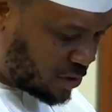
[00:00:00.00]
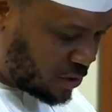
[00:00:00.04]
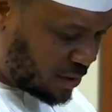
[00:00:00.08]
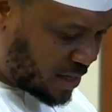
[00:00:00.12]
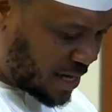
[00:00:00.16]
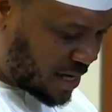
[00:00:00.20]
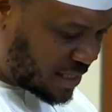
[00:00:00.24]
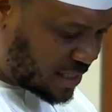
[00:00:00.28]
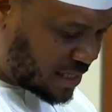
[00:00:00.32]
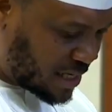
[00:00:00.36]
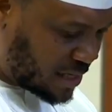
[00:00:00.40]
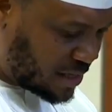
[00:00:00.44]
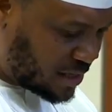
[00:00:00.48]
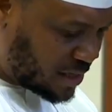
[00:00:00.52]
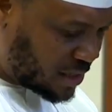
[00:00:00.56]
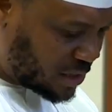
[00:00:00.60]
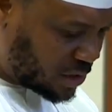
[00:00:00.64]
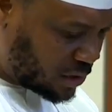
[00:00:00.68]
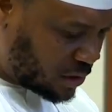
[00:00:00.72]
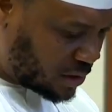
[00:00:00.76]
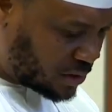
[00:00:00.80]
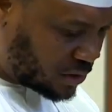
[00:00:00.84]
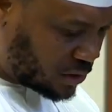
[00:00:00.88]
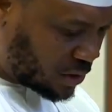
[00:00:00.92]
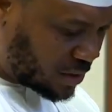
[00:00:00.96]
United
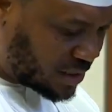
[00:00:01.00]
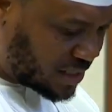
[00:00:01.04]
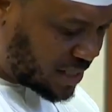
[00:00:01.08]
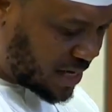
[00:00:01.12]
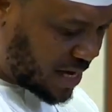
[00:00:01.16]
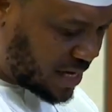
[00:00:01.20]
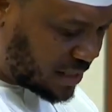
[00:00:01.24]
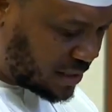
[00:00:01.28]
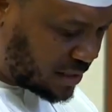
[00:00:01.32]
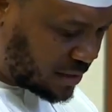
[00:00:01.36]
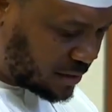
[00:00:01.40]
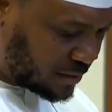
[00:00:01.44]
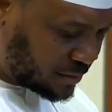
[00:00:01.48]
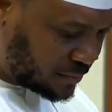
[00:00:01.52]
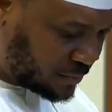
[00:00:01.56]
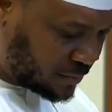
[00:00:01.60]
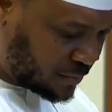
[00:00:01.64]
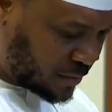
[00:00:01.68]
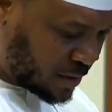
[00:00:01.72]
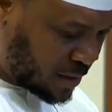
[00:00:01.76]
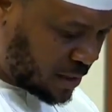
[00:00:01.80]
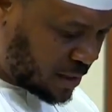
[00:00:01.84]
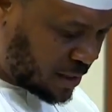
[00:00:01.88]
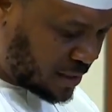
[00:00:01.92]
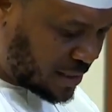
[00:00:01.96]
Nations suggests
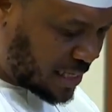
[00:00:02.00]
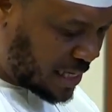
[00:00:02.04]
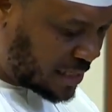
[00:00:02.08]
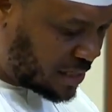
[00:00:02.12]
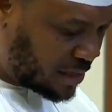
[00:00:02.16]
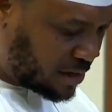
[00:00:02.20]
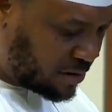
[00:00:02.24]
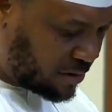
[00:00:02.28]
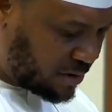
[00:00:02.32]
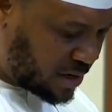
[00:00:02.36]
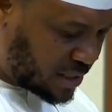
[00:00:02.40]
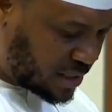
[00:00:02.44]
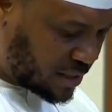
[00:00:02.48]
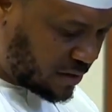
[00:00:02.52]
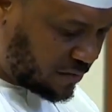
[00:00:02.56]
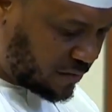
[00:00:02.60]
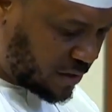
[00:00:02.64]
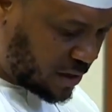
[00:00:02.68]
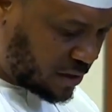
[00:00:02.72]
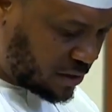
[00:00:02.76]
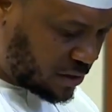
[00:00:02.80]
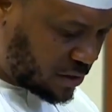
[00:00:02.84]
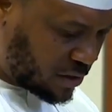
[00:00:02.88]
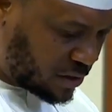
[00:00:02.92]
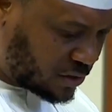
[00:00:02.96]
that the
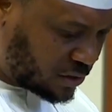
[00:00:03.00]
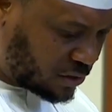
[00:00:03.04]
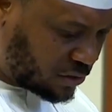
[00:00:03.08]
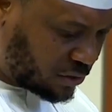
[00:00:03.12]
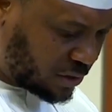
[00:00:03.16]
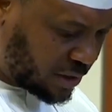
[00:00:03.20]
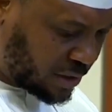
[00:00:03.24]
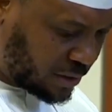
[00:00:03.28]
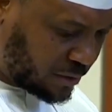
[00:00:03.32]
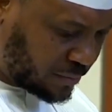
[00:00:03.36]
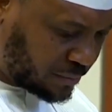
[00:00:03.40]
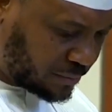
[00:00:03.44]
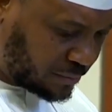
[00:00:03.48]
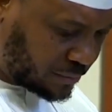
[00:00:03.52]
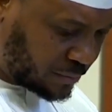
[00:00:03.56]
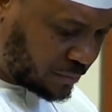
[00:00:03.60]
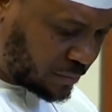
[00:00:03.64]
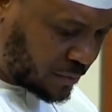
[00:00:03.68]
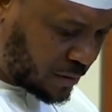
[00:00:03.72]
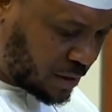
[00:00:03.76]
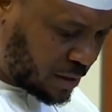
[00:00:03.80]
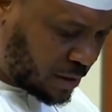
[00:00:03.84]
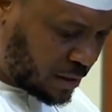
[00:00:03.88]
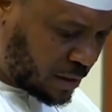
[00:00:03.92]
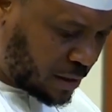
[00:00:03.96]
creative industry
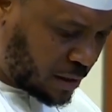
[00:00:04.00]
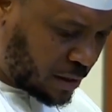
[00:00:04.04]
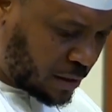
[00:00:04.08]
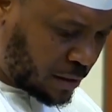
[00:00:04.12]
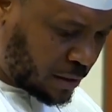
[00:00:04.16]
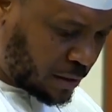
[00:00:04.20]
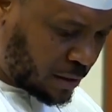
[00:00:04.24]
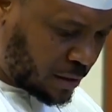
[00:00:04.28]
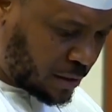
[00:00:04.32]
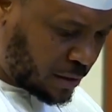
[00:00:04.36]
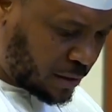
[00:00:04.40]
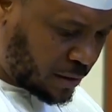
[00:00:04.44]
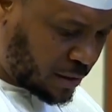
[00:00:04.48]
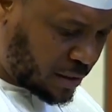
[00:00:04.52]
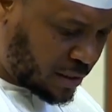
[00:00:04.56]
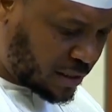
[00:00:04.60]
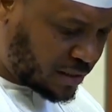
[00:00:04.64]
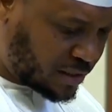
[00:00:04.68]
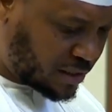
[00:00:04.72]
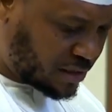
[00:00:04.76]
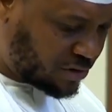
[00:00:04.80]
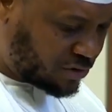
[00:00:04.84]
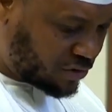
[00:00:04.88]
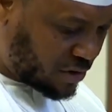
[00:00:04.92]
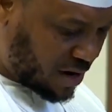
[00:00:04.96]

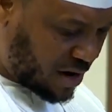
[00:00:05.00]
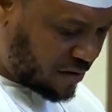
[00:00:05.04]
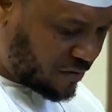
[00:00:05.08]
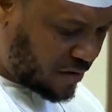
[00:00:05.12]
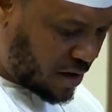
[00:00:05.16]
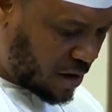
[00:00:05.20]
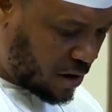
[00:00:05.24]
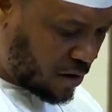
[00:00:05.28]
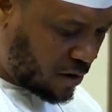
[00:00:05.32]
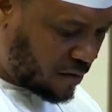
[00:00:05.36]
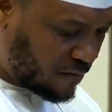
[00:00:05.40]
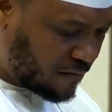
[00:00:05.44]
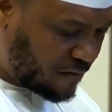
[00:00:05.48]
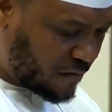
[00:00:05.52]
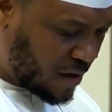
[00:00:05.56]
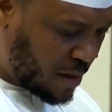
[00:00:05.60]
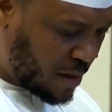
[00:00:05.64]
is a driver of